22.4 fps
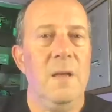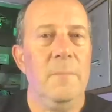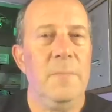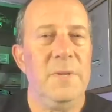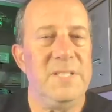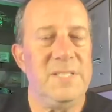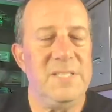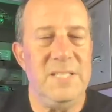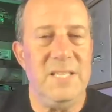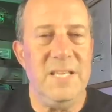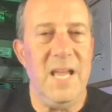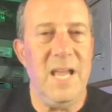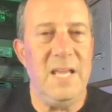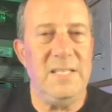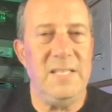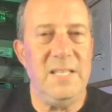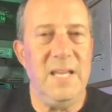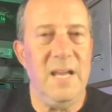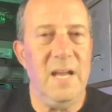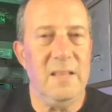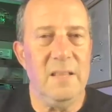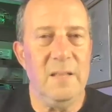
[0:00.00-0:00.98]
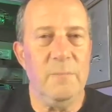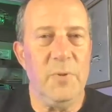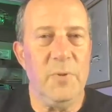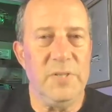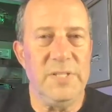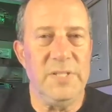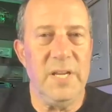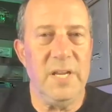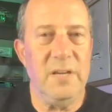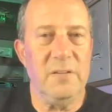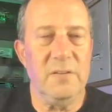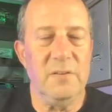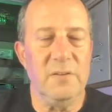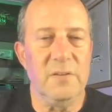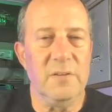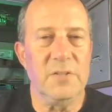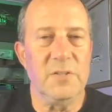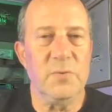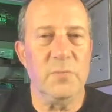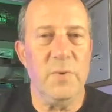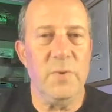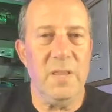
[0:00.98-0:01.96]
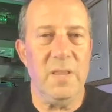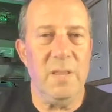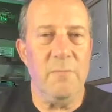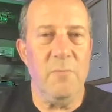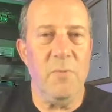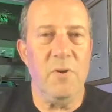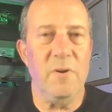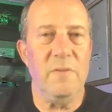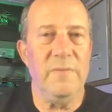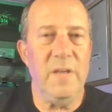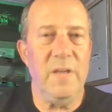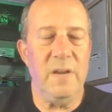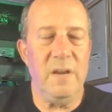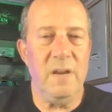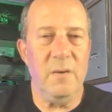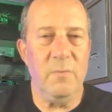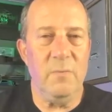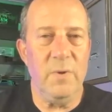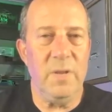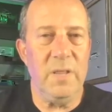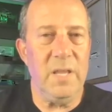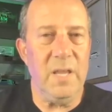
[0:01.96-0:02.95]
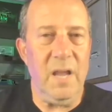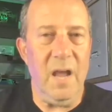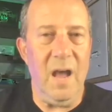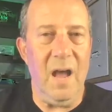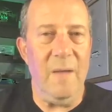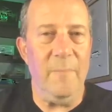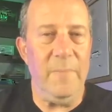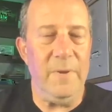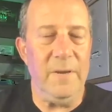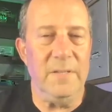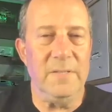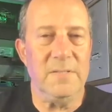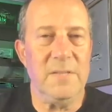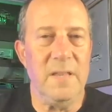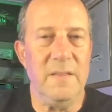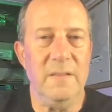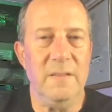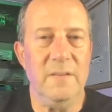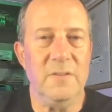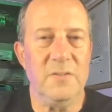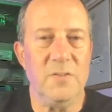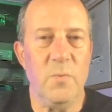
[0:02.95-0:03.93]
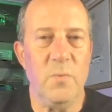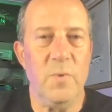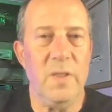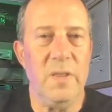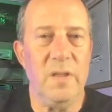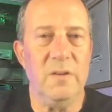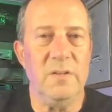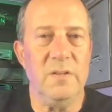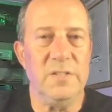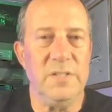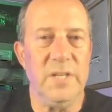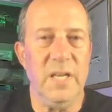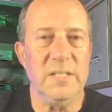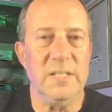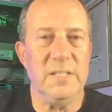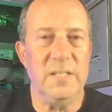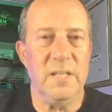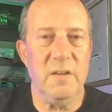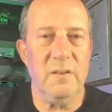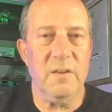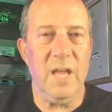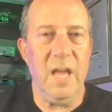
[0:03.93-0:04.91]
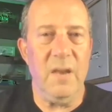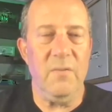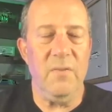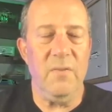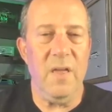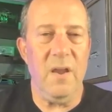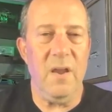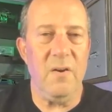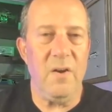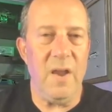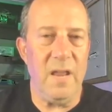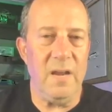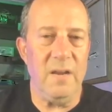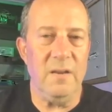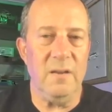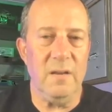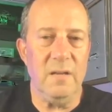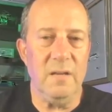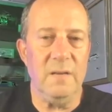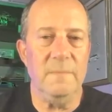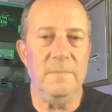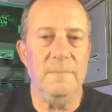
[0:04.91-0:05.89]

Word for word: But CATL in particular looks really motivated and really competent. So I think there's a really good chance they'll get their end done.